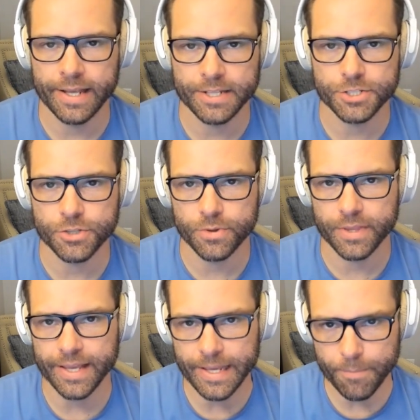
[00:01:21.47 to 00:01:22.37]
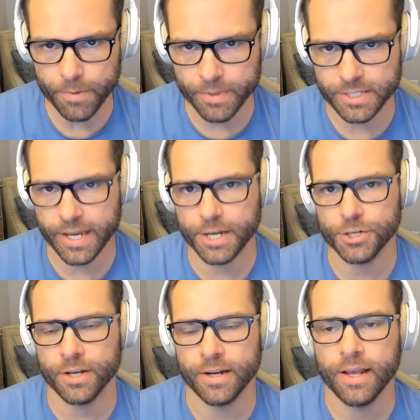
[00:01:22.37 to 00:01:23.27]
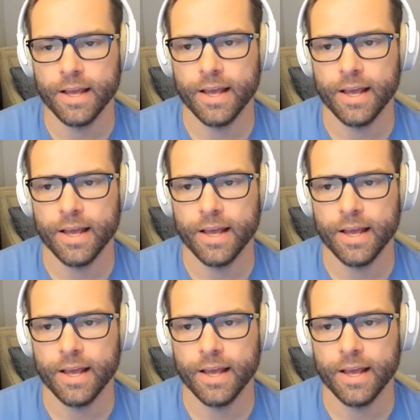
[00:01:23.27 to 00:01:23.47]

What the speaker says: into the implementation,